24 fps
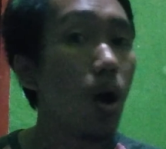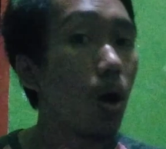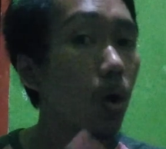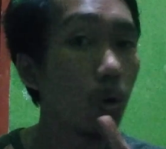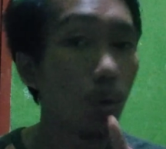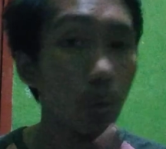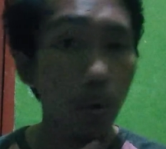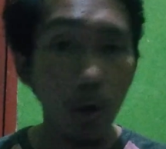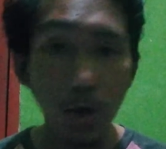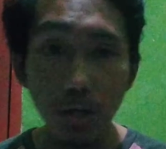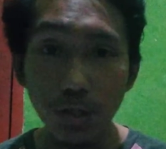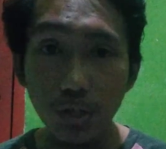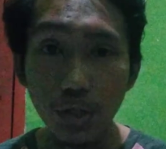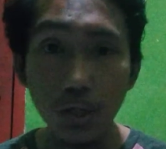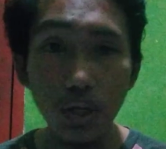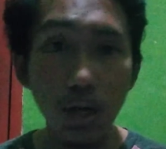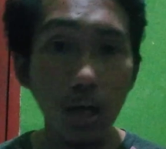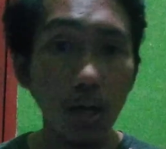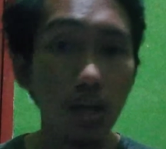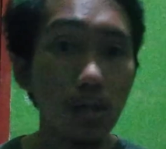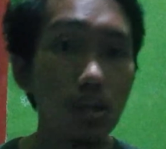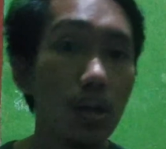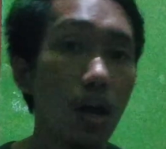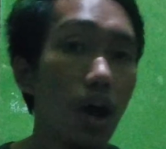
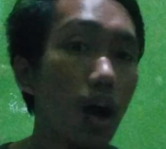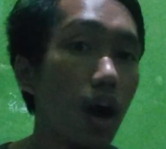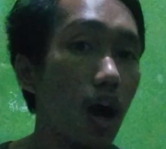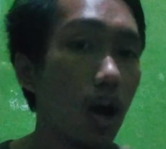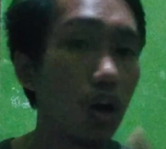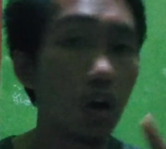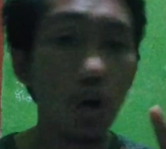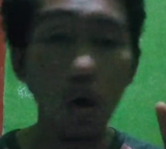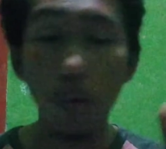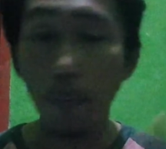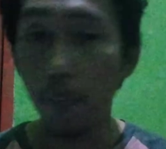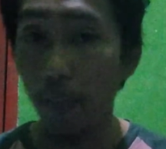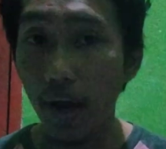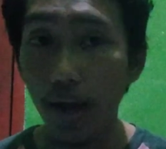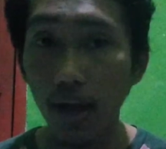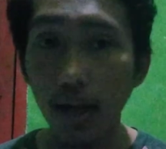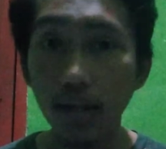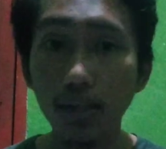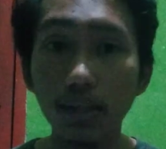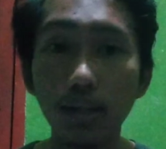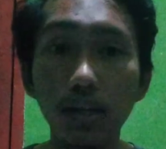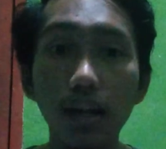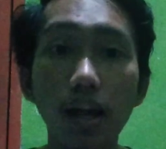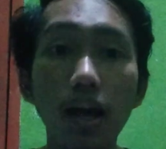question, a
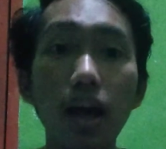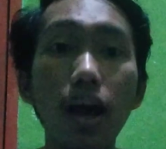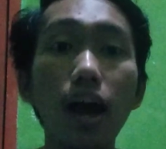command,